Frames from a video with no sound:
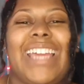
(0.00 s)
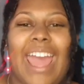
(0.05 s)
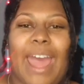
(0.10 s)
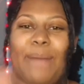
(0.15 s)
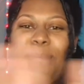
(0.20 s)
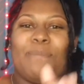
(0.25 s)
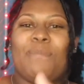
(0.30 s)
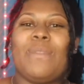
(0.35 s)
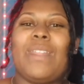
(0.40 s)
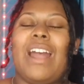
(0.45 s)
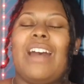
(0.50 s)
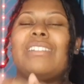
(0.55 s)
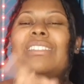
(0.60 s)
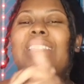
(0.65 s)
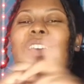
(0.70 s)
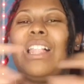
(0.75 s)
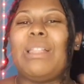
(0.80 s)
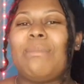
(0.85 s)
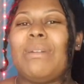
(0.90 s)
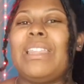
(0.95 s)
yeah, I'll see
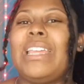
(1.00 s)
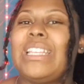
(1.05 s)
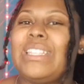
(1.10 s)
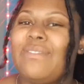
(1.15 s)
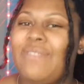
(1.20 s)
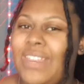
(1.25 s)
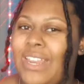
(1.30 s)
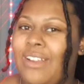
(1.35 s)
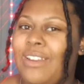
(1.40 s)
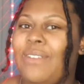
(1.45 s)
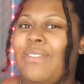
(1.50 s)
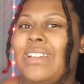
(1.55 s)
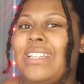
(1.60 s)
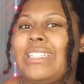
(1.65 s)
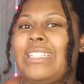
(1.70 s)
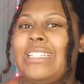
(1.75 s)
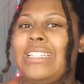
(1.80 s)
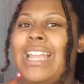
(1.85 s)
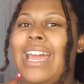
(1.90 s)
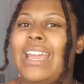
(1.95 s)
y'all in my next video. Don't
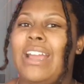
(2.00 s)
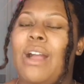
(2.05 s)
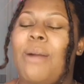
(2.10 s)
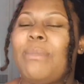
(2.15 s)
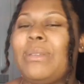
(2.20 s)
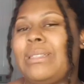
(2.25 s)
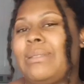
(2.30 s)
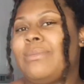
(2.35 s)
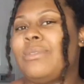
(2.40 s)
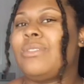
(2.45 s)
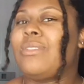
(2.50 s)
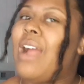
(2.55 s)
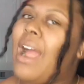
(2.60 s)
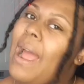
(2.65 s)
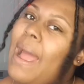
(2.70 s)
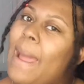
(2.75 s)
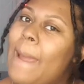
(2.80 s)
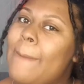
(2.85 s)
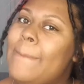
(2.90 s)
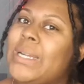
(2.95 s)
forget to like, comment,
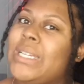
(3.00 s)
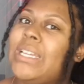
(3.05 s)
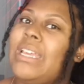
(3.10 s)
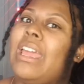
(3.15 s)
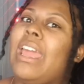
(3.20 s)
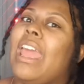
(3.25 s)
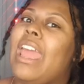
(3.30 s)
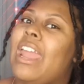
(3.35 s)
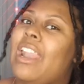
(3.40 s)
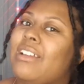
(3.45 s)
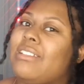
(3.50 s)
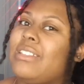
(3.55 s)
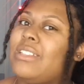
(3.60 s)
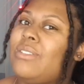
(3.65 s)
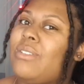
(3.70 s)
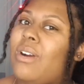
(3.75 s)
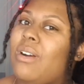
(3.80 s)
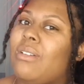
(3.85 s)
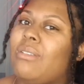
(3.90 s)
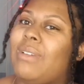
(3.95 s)
subscribe, and I'll see
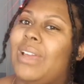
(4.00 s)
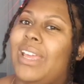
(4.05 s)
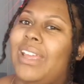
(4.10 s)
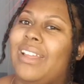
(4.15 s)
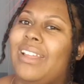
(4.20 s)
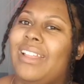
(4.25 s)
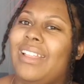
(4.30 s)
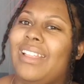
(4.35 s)
you. Wait.